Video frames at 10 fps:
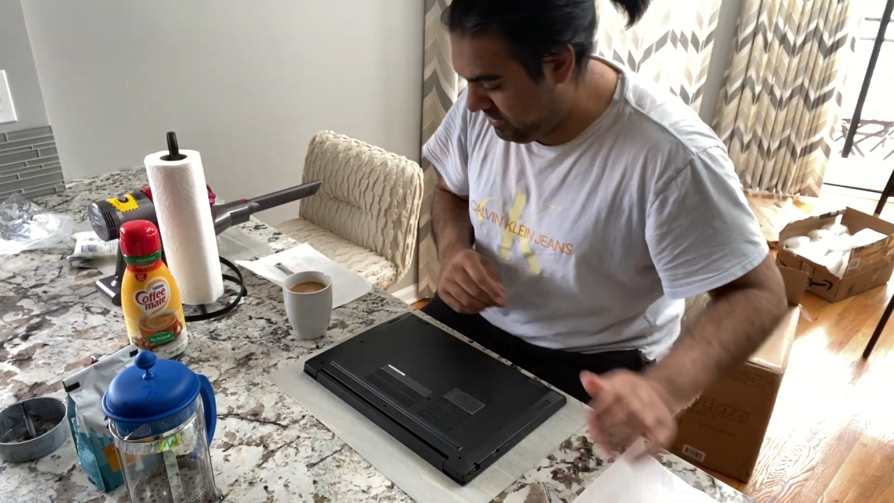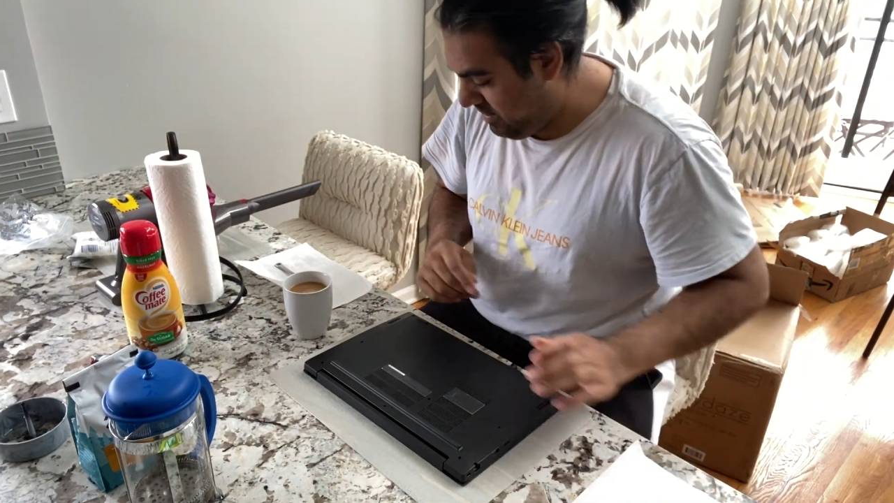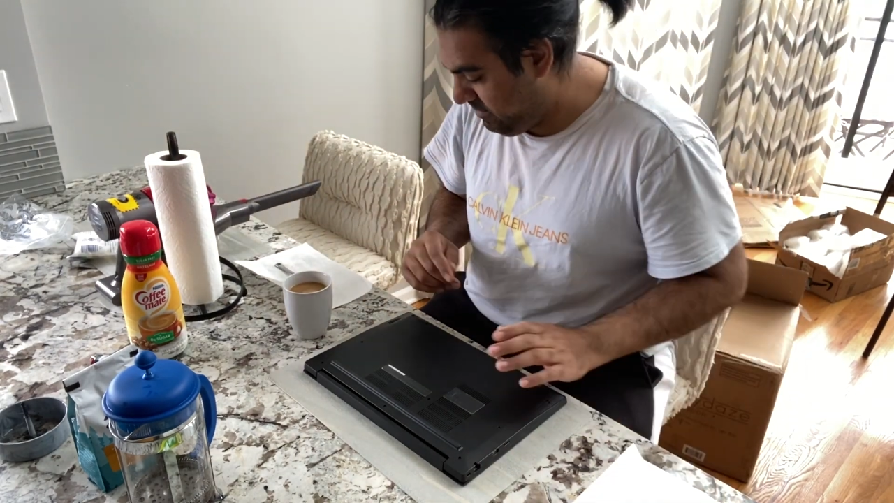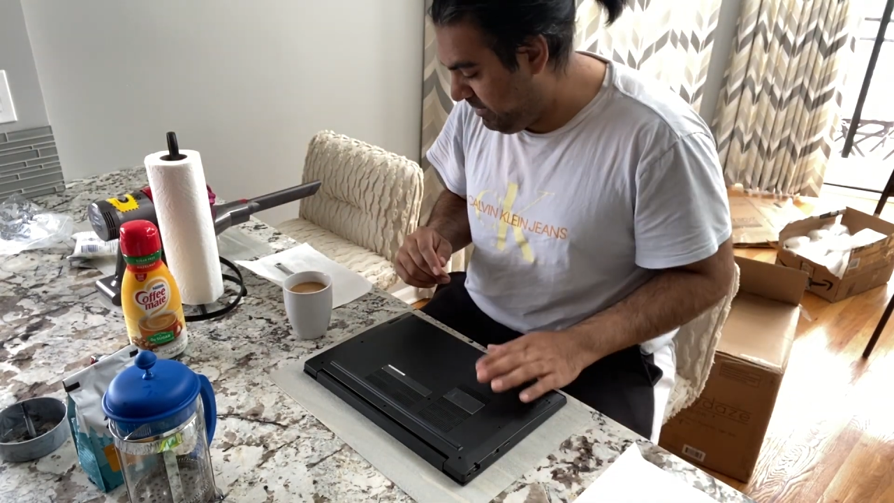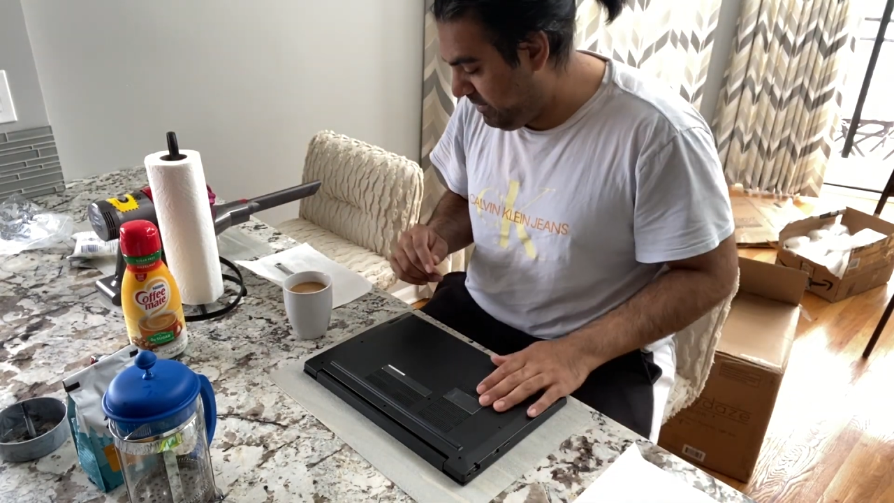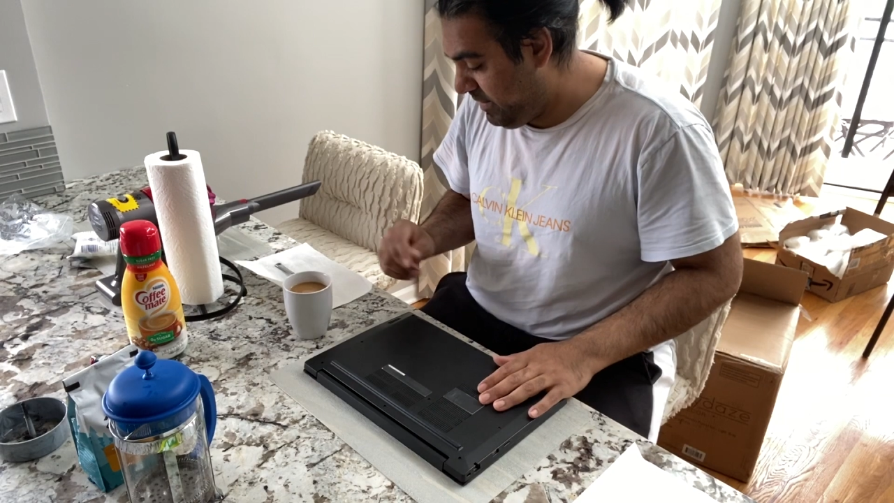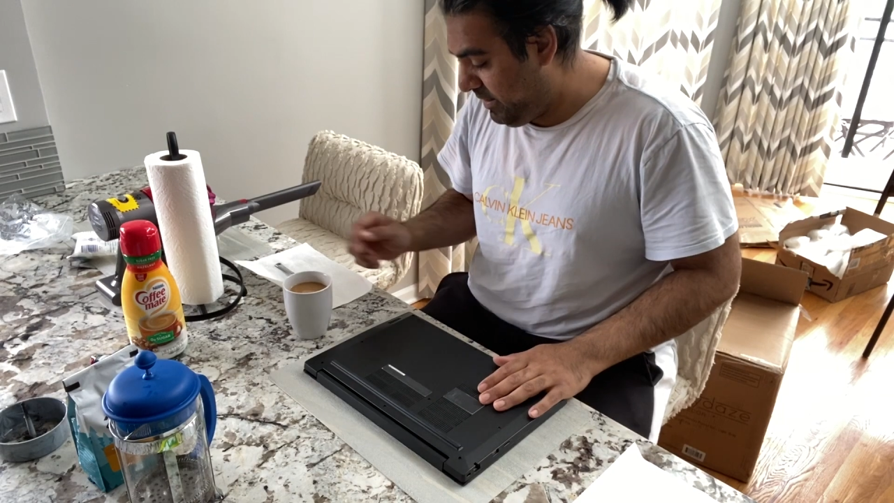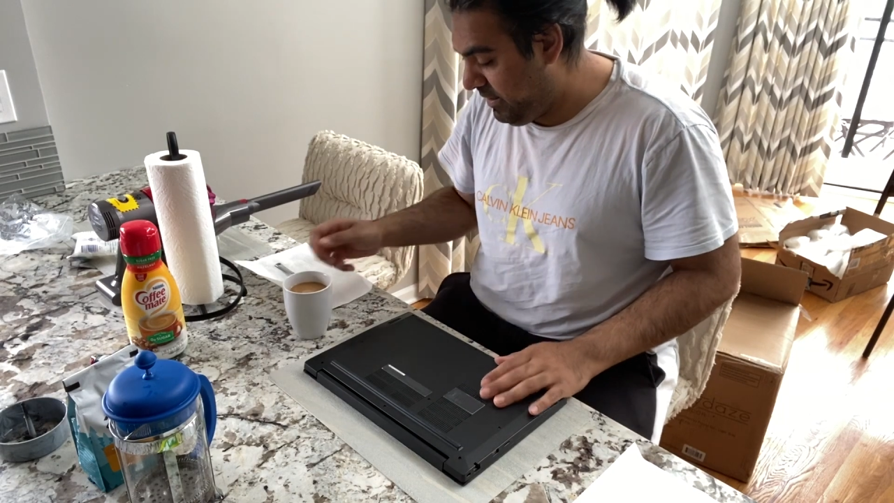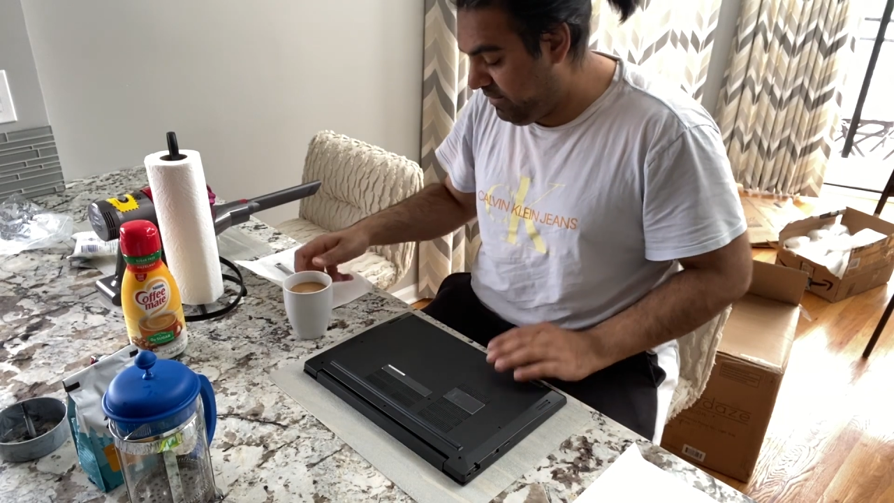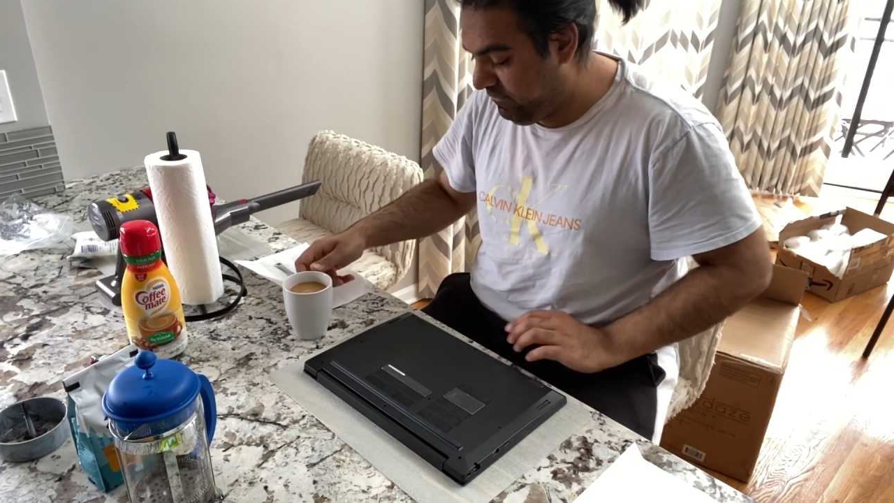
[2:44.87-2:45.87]
I'm a big fan of
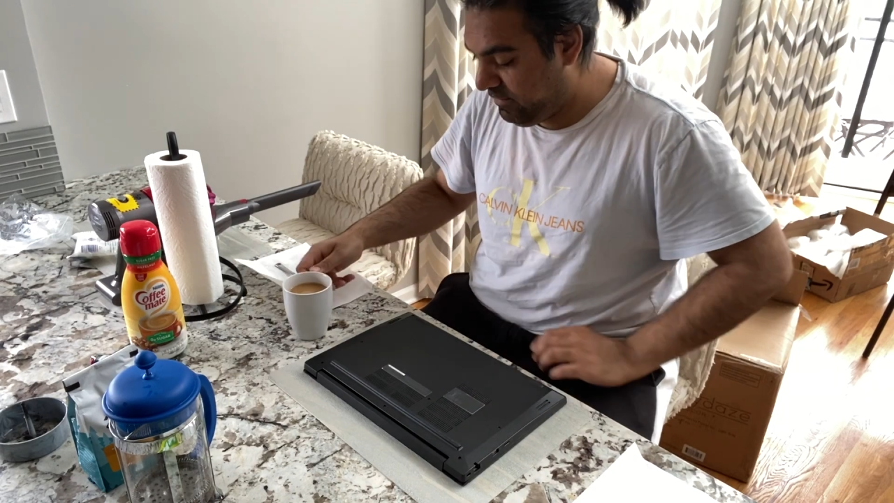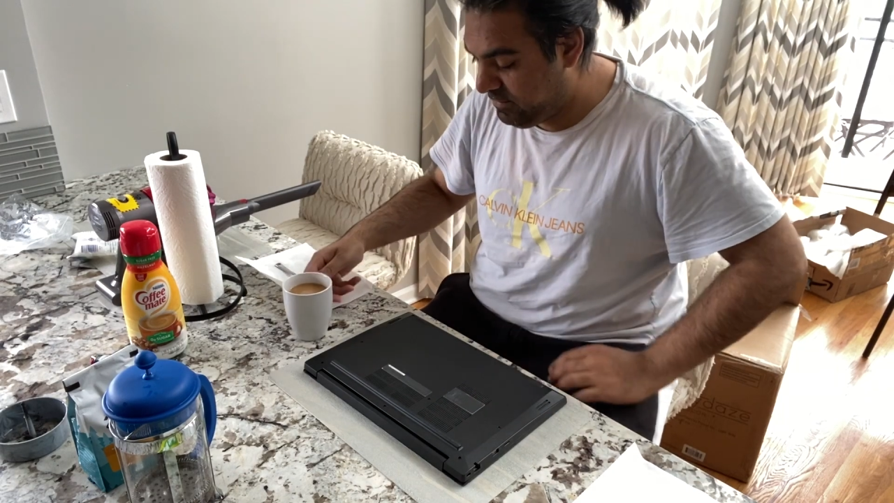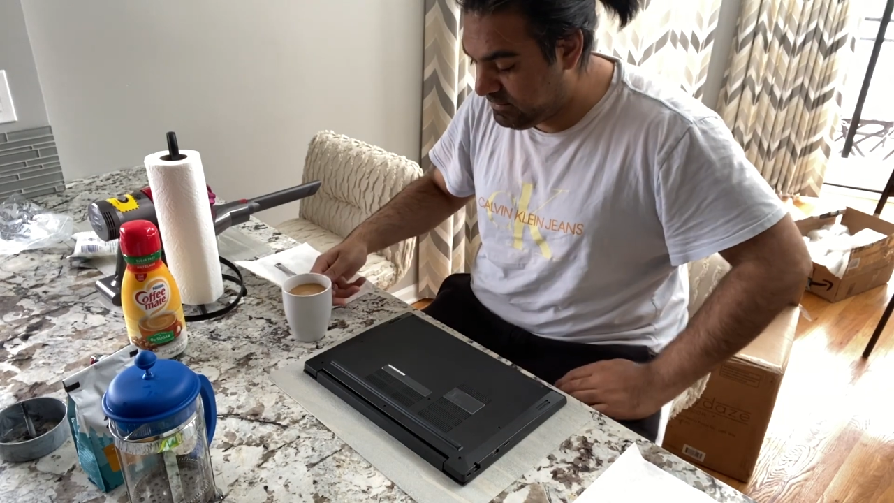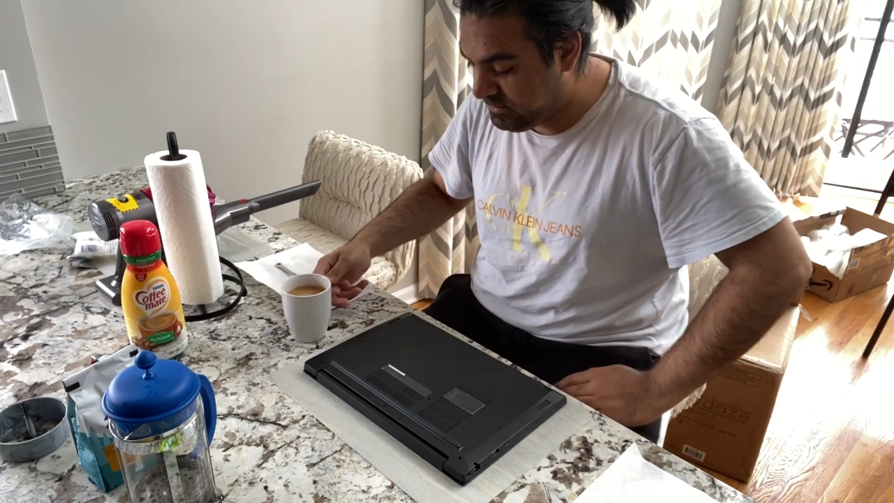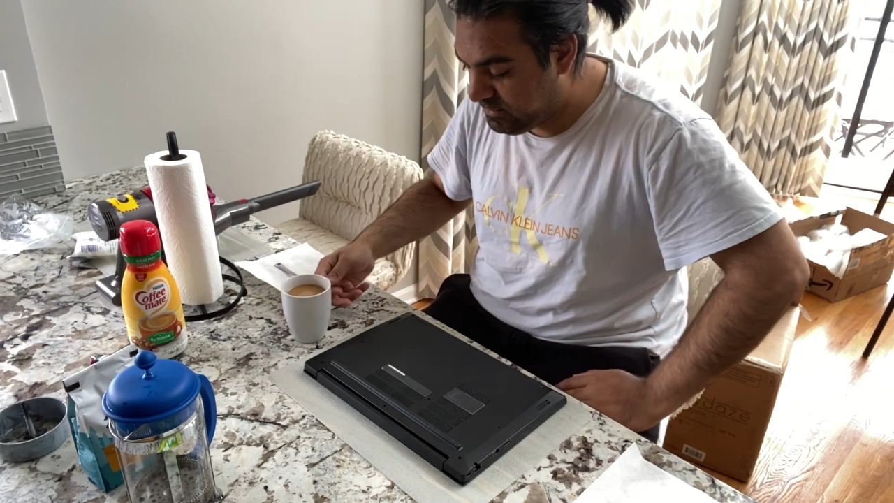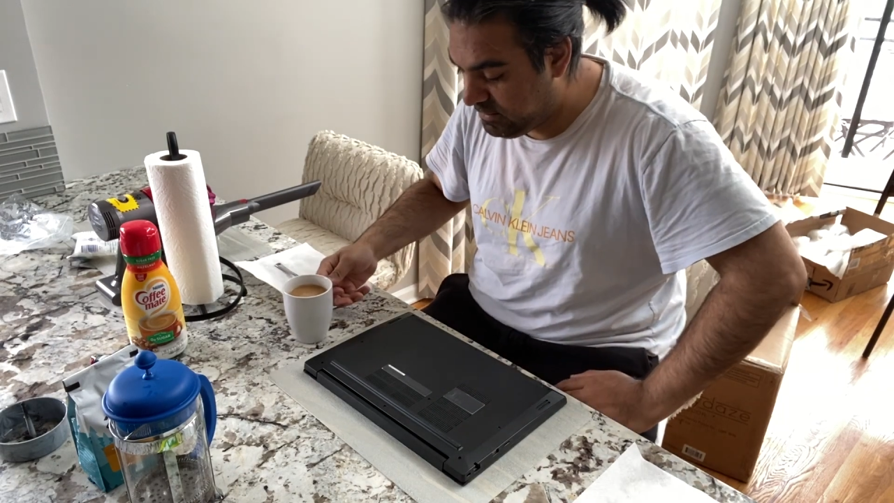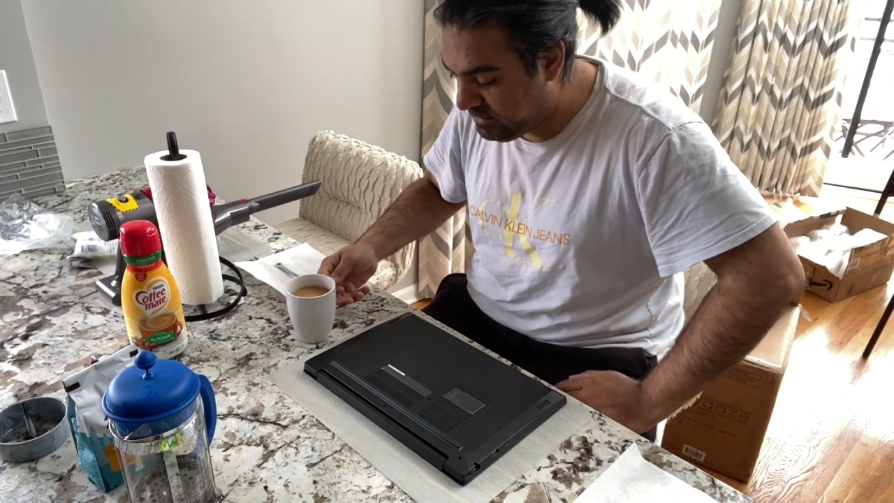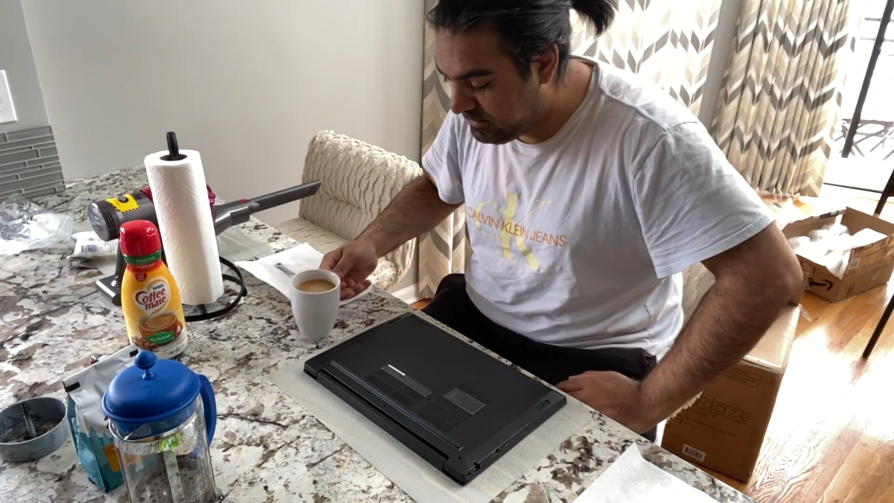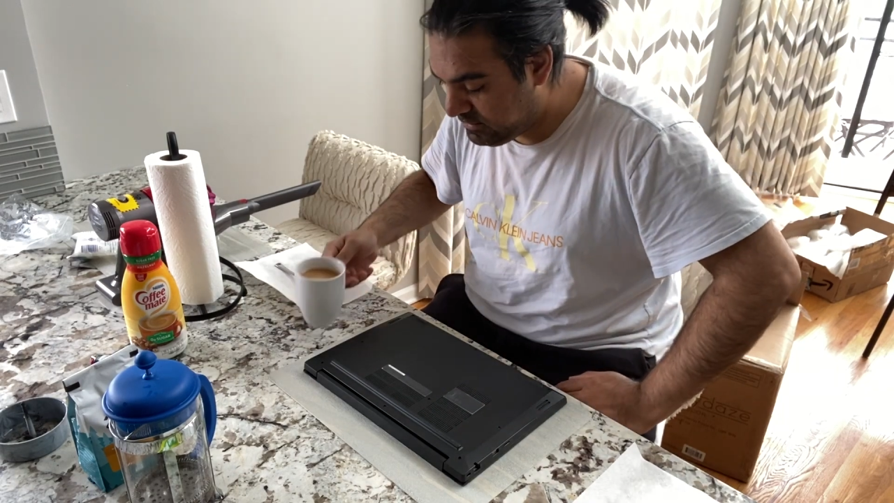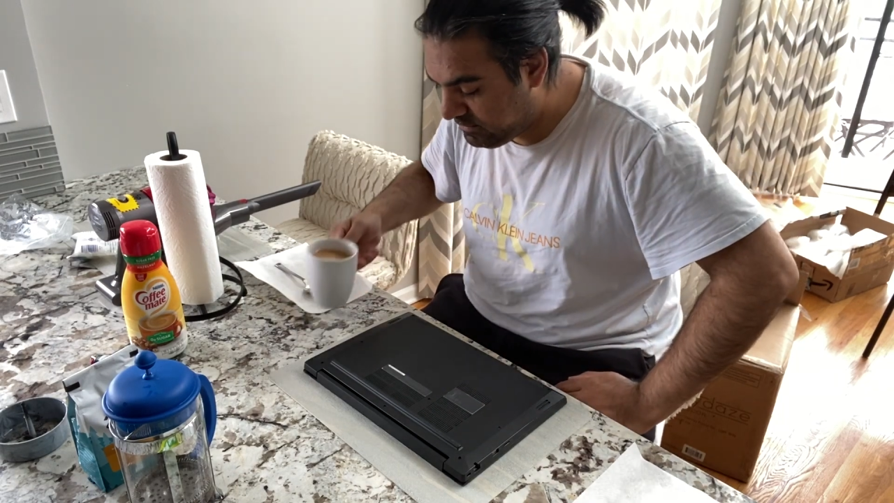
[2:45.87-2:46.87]
caffeine. Let's try this.